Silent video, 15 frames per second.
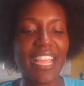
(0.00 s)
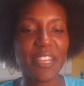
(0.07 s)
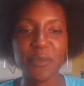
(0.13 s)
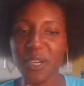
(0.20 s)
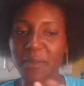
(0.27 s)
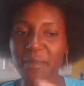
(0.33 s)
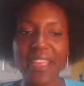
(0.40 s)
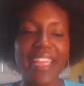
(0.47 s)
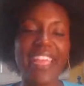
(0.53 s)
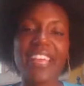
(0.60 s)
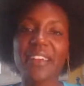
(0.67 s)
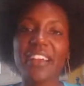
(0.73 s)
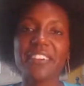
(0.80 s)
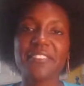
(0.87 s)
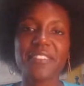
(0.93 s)
I wear my
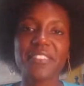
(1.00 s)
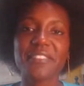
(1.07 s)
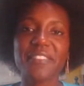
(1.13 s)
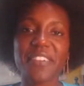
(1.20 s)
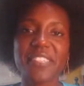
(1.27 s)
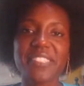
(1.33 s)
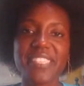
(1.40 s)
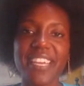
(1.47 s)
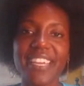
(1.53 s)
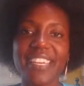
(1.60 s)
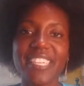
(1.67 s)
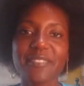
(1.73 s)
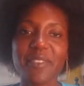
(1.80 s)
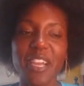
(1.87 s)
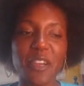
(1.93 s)
hair out for the first
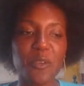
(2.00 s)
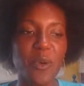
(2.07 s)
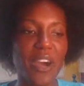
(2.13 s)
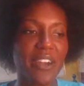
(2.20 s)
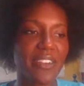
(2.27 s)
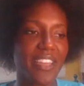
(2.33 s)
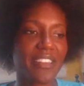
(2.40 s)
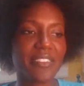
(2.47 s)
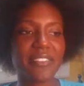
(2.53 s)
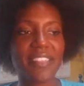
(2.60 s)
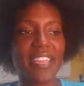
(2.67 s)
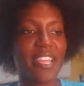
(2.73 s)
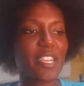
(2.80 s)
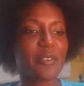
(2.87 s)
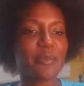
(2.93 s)
time. I walk out of
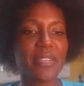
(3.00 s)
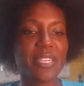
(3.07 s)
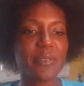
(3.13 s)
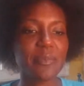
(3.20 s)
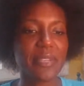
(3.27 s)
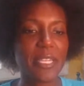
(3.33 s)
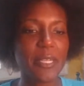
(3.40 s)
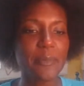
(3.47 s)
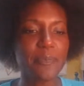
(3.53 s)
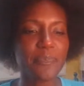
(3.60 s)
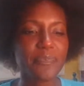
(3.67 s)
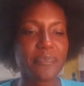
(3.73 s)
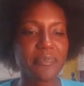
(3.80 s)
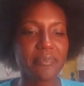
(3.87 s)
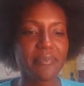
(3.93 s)
the Airbnb.
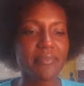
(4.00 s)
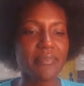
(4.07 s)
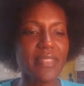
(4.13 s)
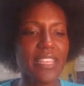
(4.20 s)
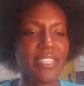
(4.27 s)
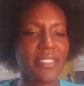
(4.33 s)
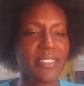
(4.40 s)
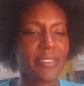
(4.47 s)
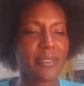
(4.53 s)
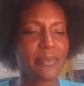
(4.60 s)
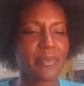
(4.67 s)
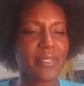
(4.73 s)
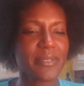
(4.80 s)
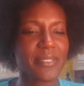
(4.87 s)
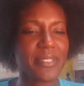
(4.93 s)
Oh my God,
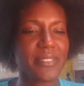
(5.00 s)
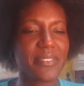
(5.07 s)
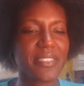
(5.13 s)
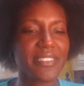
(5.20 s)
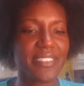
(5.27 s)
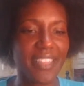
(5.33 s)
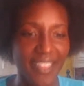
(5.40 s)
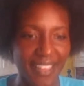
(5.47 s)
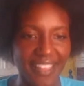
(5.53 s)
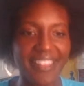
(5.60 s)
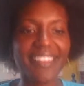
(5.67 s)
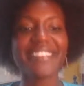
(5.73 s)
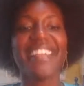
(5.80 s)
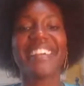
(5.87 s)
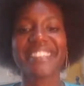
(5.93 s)
I'm so yeah,
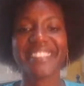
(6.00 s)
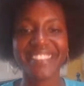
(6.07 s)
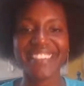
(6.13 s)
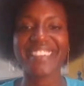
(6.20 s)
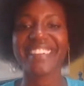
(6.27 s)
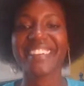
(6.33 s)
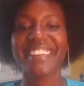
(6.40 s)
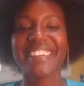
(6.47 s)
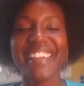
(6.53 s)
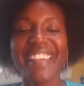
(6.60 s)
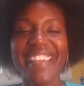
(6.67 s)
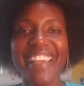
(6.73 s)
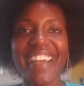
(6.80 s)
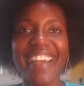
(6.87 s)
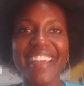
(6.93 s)
natural hair.
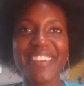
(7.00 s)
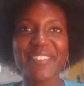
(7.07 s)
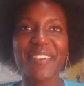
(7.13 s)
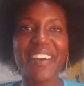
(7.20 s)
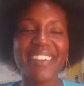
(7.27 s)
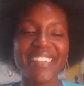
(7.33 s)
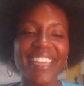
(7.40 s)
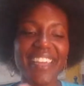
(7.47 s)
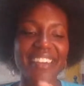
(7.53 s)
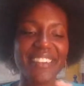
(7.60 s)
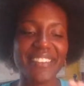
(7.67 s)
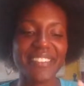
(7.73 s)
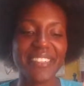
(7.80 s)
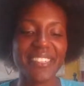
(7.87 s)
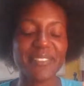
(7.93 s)
I walk
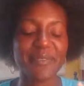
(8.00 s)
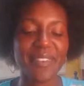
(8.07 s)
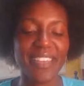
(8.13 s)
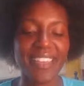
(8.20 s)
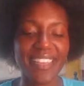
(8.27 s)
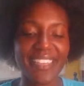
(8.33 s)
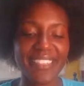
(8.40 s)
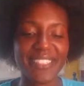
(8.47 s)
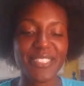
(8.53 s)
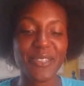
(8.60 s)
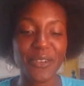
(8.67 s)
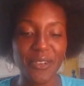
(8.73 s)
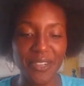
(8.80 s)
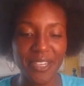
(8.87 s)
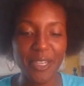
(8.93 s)
out of my
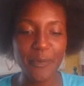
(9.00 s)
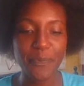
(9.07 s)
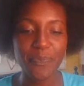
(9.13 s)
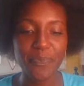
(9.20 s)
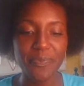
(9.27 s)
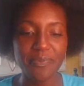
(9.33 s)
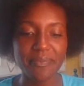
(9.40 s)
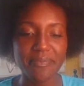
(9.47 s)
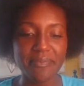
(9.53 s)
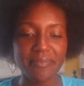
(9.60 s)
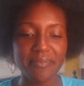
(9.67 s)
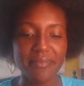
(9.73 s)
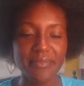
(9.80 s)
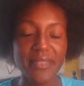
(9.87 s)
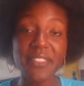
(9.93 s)
door.
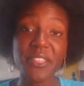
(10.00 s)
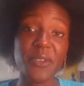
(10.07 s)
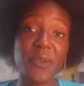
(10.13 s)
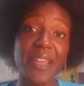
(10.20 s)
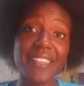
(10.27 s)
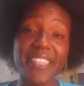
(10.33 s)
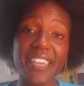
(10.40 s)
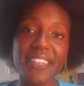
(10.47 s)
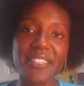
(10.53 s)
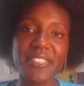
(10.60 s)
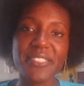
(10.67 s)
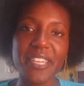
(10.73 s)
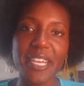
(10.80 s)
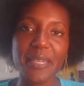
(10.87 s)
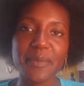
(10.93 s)
The granddaughter
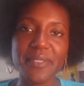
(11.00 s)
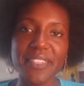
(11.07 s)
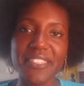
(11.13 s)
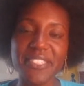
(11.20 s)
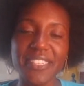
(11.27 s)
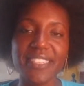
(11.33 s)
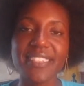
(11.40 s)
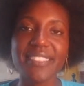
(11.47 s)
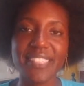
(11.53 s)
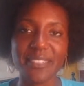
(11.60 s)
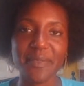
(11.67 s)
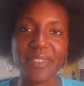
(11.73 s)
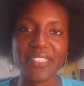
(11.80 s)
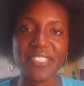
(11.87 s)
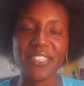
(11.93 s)
stops and she looks
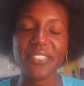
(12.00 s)
at me.